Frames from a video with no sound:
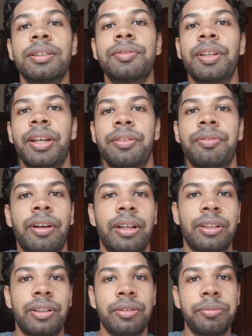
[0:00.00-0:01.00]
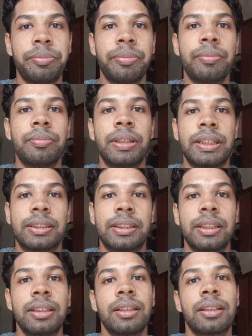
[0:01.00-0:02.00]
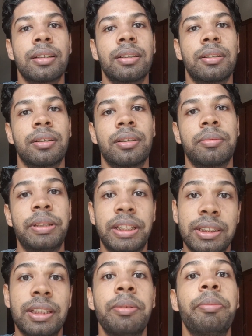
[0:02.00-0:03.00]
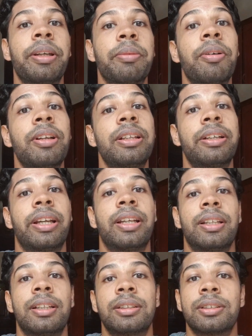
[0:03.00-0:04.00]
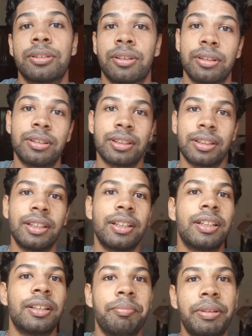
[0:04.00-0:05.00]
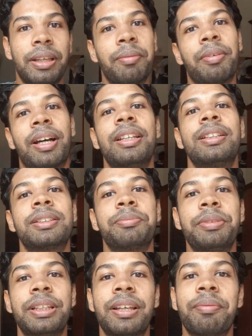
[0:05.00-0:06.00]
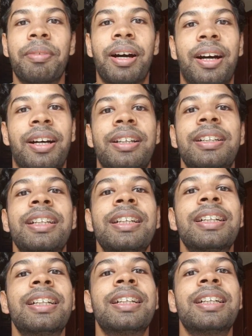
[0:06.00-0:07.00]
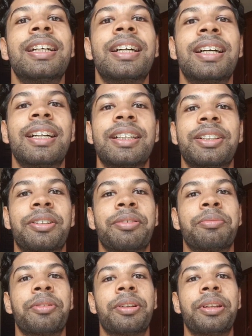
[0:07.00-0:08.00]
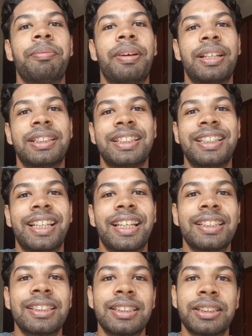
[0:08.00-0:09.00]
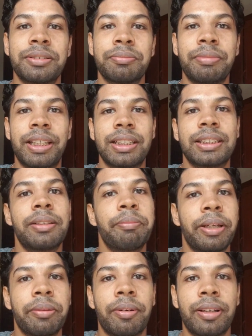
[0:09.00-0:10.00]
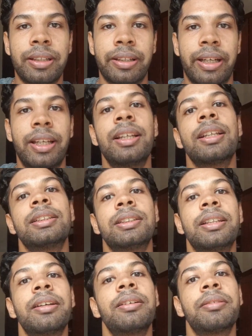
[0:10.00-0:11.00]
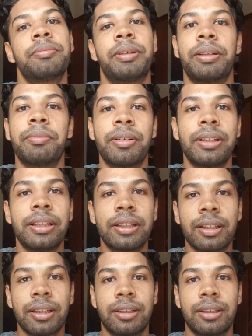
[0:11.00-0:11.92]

we had to find your basal metabolic rate. It's not BMI, it's BMR, not body mass index. It's basal metabolic rate is the metabolic